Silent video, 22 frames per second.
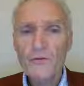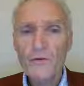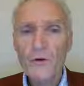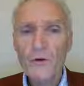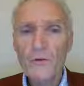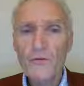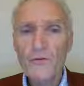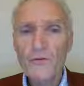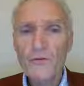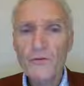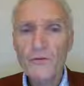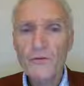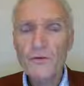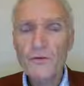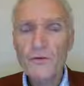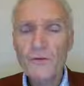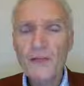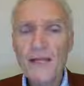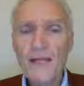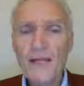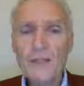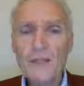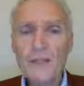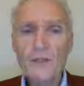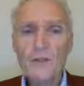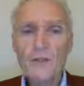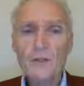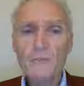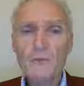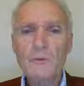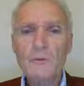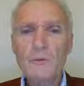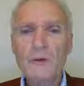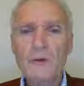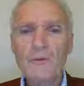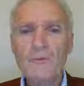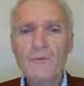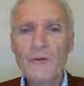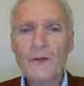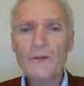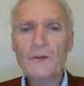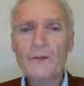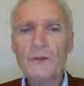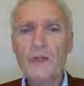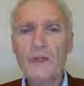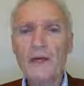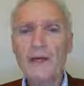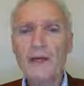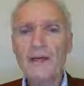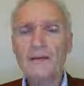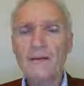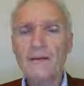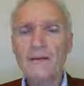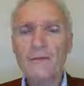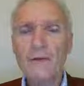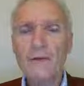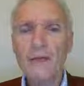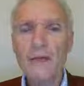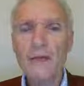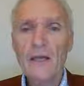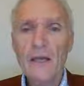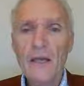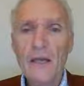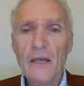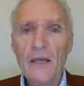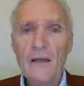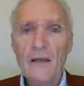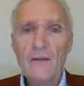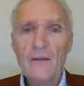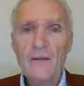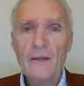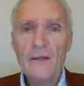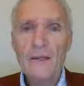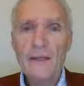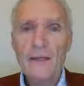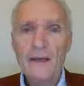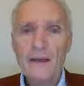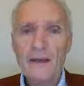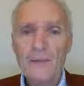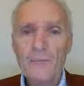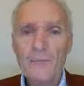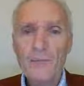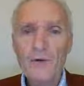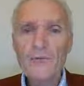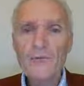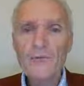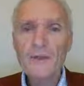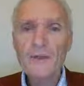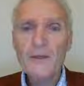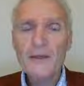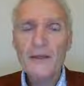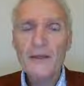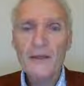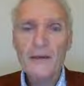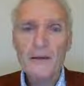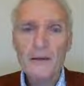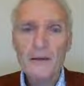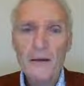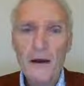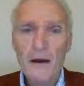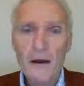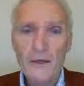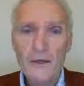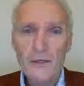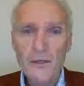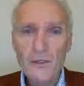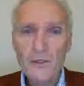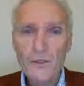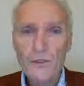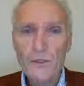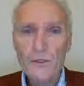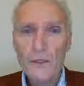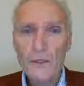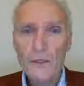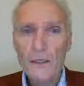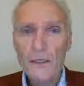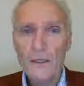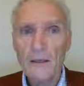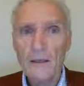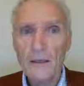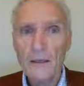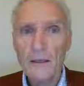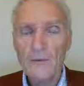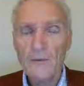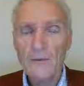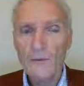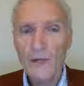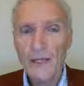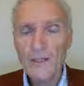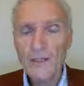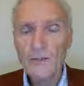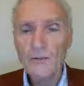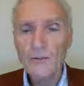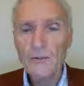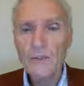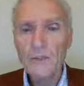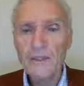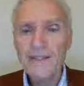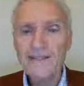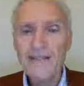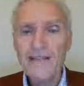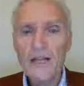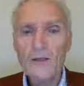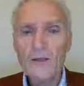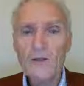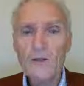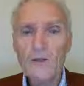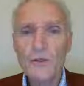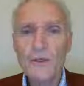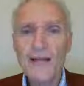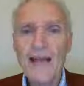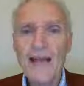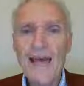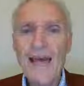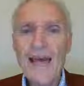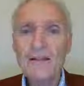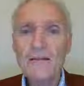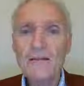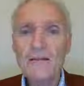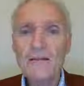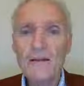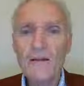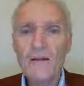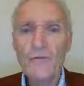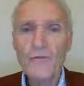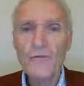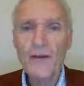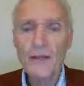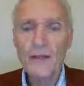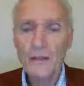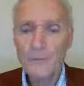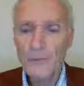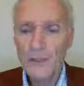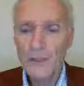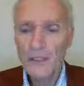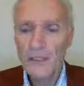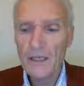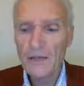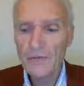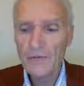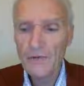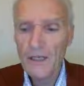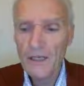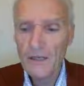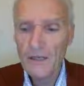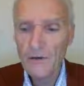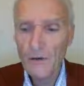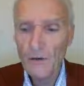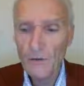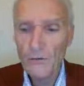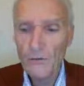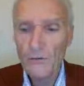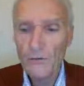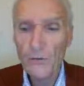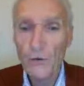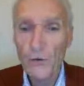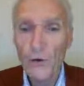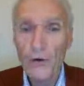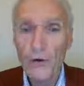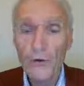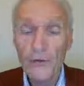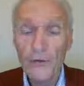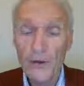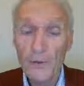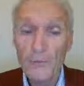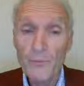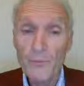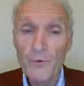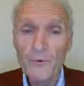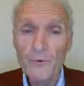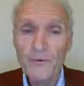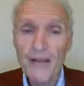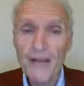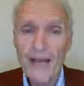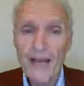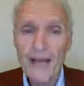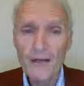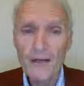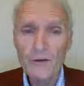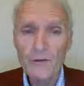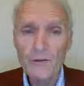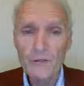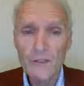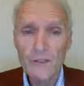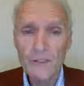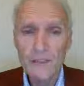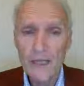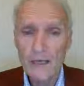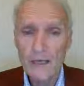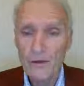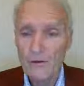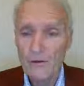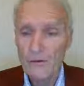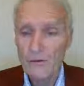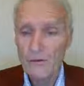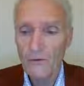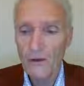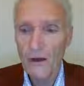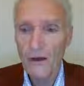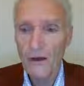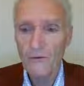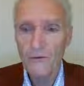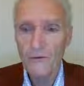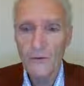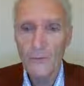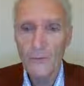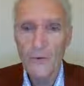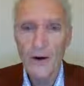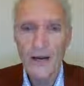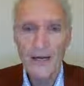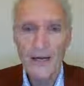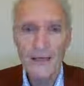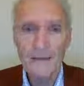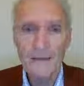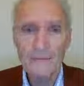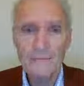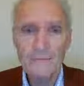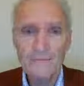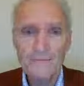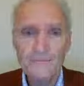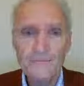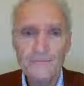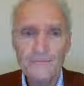So there's a relationship between the functional connectivity, the improvement in cognition in relation to attention, and the availability of ketones, or the improved energy status of the brain.